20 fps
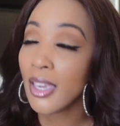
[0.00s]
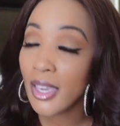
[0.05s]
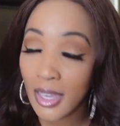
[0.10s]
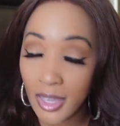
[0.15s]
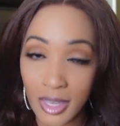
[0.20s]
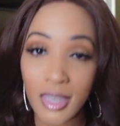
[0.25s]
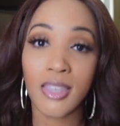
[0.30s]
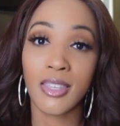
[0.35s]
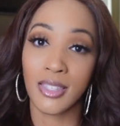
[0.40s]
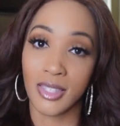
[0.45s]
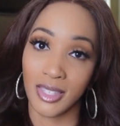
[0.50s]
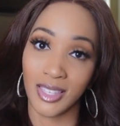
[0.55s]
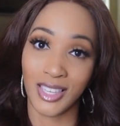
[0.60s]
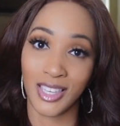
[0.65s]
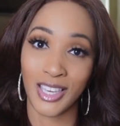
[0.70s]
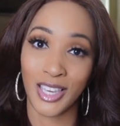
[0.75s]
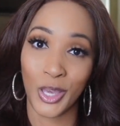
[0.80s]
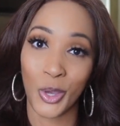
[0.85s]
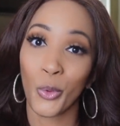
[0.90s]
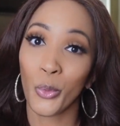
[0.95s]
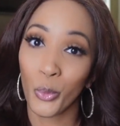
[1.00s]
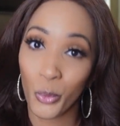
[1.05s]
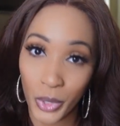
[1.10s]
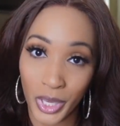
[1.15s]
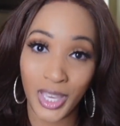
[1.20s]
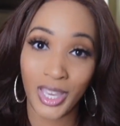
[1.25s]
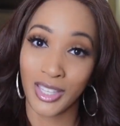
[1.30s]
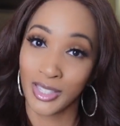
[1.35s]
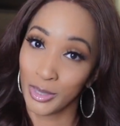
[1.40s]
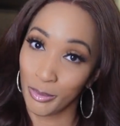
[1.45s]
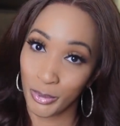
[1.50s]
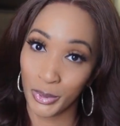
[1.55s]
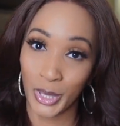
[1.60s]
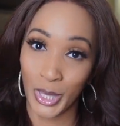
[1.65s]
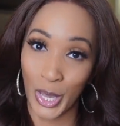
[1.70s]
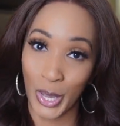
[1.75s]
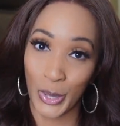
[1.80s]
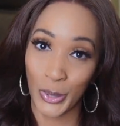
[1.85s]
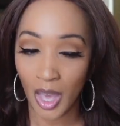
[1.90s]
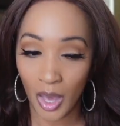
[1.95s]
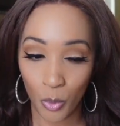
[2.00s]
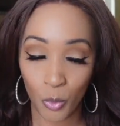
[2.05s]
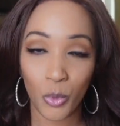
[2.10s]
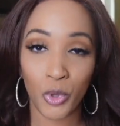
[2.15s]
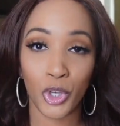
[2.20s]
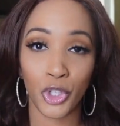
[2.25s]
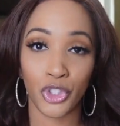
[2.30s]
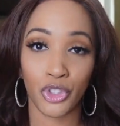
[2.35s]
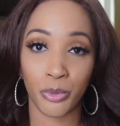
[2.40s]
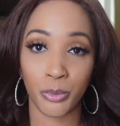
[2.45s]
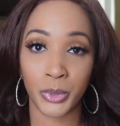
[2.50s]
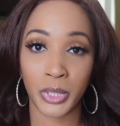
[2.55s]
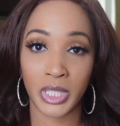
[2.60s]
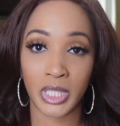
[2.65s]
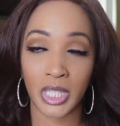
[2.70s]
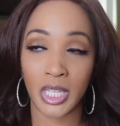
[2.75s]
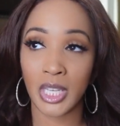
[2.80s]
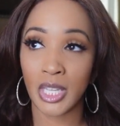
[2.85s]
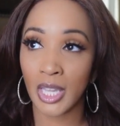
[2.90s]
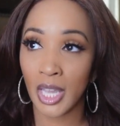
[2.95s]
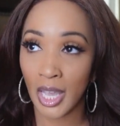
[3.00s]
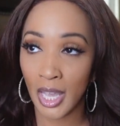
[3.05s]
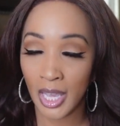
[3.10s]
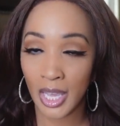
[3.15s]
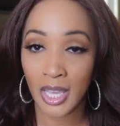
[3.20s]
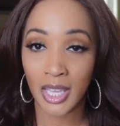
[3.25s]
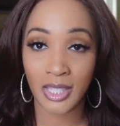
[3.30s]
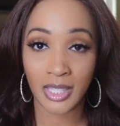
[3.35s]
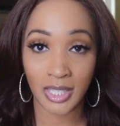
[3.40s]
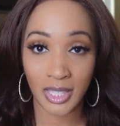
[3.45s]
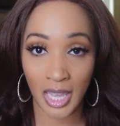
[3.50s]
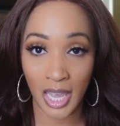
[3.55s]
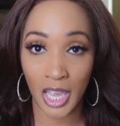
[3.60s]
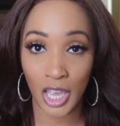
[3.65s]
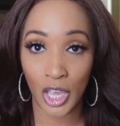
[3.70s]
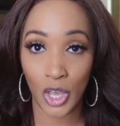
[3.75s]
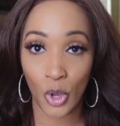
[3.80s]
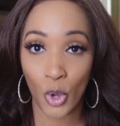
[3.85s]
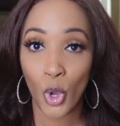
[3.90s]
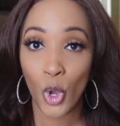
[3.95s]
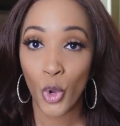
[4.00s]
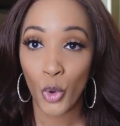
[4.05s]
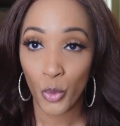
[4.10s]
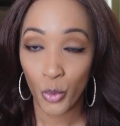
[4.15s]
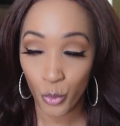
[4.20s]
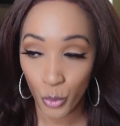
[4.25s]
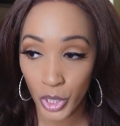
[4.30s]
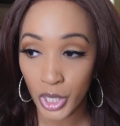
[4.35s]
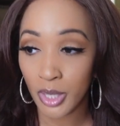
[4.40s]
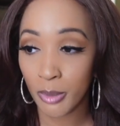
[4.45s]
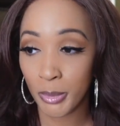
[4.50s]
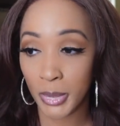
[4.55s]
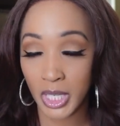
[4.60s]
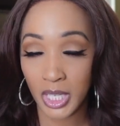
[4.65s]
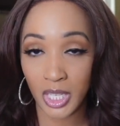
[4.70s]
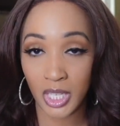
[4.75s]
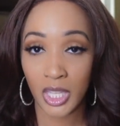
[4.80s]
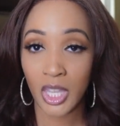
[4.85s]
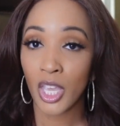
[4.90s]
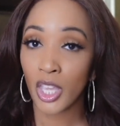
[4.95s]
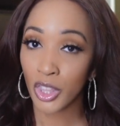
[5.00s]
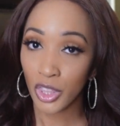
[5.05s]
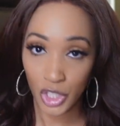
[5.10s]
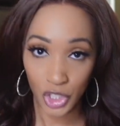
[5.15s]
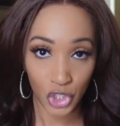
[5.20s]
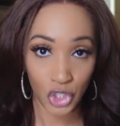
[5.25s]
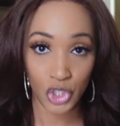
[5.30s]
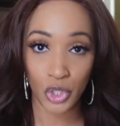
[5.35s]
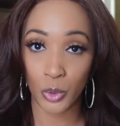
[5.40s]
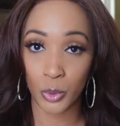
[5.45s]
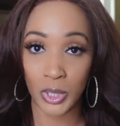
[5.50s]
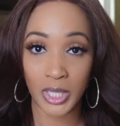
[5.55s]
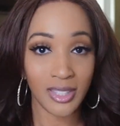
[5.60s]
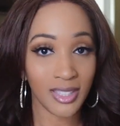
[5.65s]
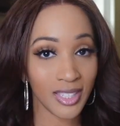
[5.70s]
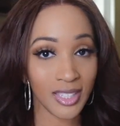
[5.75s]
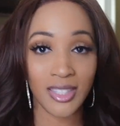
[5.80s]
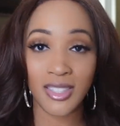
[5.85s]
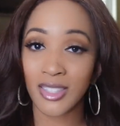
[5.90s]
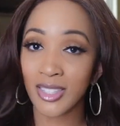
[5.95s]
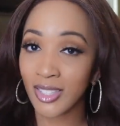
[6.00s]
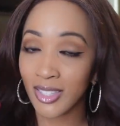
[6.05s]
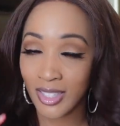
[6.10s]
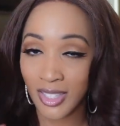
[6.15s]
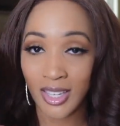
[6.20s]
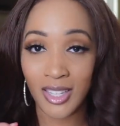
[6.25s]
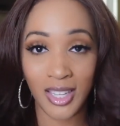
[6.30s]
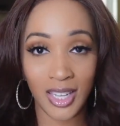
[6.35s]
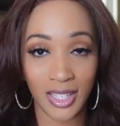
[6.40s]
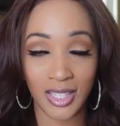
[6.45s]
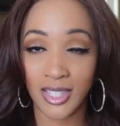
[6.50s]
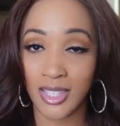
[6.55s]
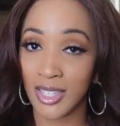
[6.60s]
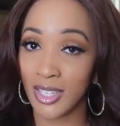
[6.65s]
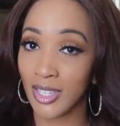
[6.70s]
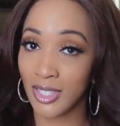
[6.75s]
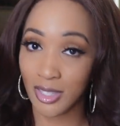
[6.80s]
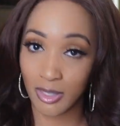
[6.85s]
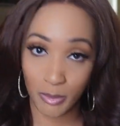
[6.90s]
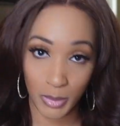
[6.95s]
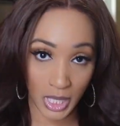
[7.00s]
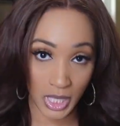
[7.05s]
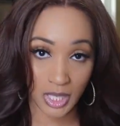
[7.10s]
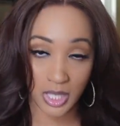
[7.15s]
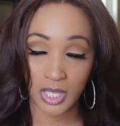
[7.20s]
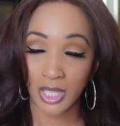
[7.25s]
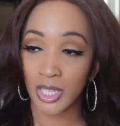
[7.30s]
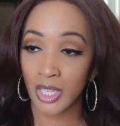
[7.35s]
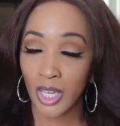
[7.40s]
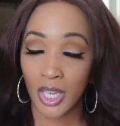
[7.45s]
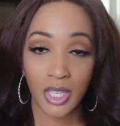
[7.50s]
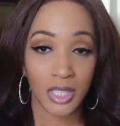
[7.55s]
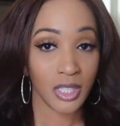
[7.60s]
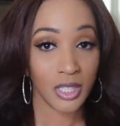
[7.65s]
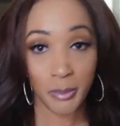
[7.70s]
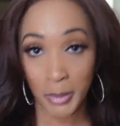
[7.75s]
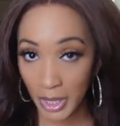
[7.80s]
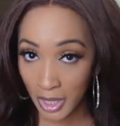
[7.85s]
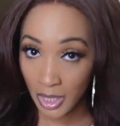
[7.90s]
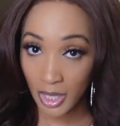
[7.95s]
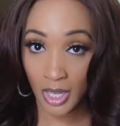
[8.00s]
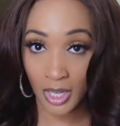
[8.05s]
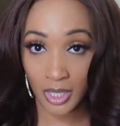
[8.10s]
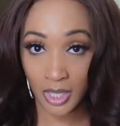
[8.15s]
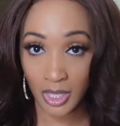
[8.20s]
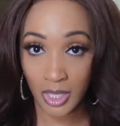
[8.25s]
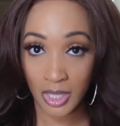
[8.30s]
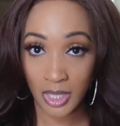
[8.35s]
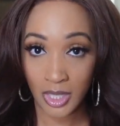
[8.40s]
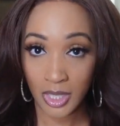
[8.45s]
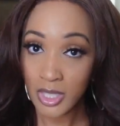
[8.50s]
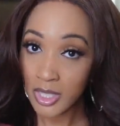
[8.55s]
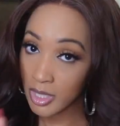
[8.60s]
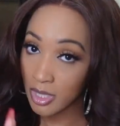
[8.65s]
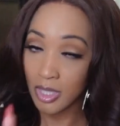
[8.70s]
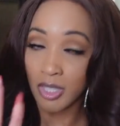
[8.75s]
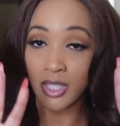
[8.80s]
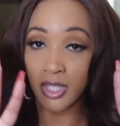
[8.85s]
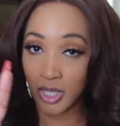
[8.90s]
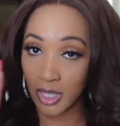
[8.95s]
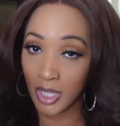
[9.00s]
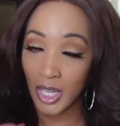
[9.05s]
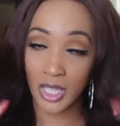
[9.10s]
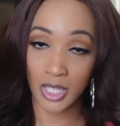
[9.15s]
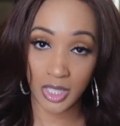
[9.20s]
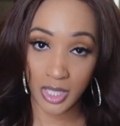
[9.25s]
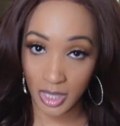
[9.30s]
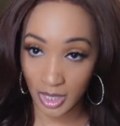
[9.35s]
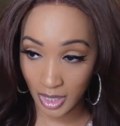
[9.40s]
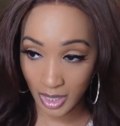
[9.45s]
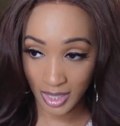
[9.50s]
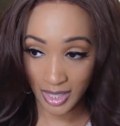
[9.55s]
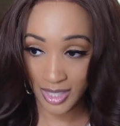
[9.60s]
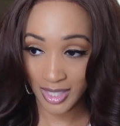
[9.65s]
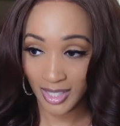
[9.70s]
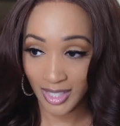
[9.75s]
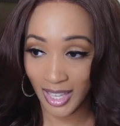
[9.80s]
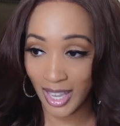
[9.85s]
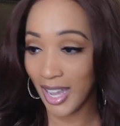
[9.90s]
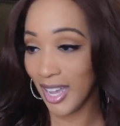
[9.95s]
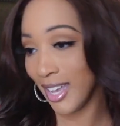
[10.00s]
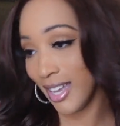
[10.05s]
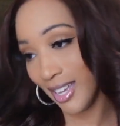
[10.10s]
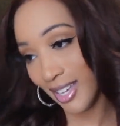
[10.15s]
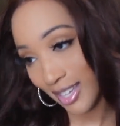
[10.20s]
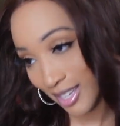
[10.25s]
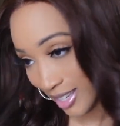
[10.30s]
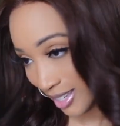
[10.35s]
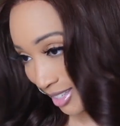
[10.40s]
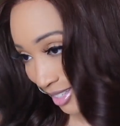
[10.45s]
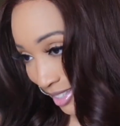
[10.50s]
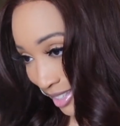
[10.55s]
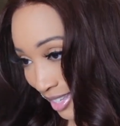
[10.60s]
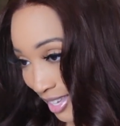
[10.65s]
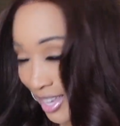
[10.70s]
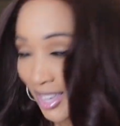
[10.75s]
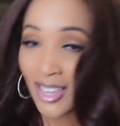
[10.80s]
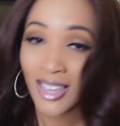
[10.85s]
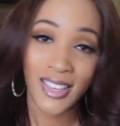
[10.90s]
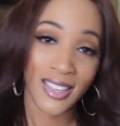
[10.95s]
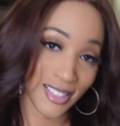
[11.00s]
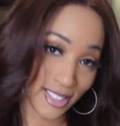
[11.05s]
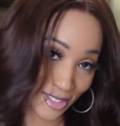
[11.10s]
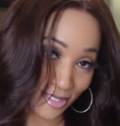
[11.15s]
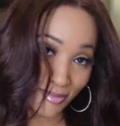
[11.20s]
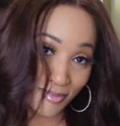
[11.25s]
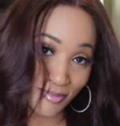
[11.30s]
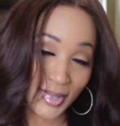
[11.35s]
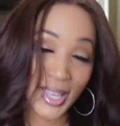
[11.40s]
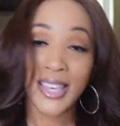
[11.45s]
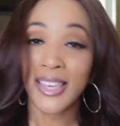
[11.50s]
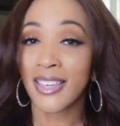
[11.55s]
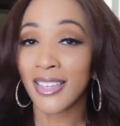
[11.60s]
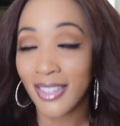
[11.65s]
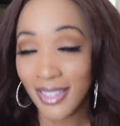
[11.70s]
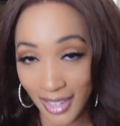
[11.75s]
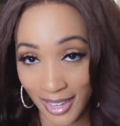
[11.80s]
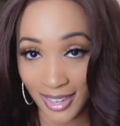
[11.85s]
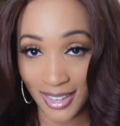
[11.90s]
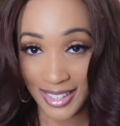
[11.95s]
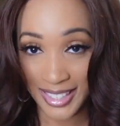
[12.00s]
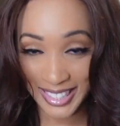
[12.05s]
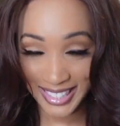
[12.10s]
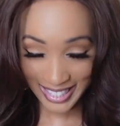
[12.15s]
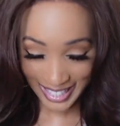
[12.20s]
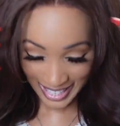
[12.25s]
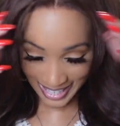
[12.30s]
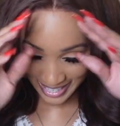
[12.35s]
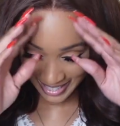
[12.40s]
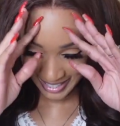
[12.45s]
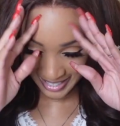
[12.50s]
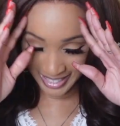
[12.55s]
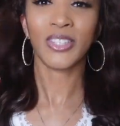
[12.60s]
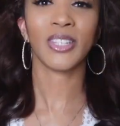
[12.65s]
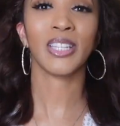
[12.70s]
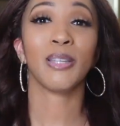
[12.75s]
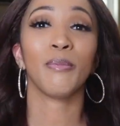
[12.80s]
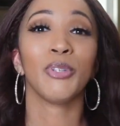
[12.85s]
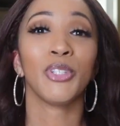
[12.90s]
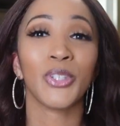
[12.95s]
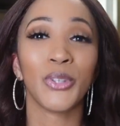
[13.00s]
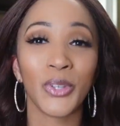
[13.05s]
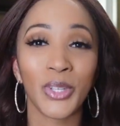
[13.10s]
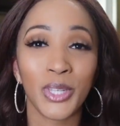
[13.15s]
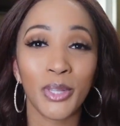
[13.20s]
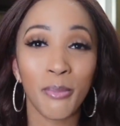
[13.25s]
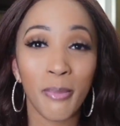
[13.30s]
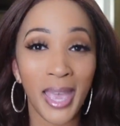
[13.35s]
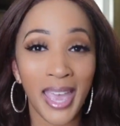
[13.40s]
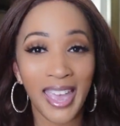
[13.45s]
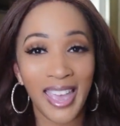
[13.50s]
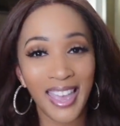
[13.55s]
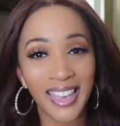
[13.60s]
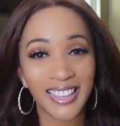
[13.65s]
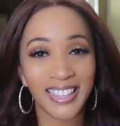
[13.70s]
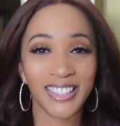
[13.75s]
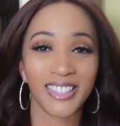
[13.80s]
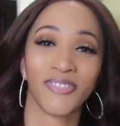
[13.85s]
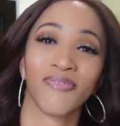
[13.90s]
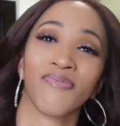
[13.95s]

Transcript: Easy wig to put out. I 100% hands down recommend this unit. This is a 10 out of 10 to me. To me, honey, this is a 10 out of 10. Like, yes. So let me show you the back.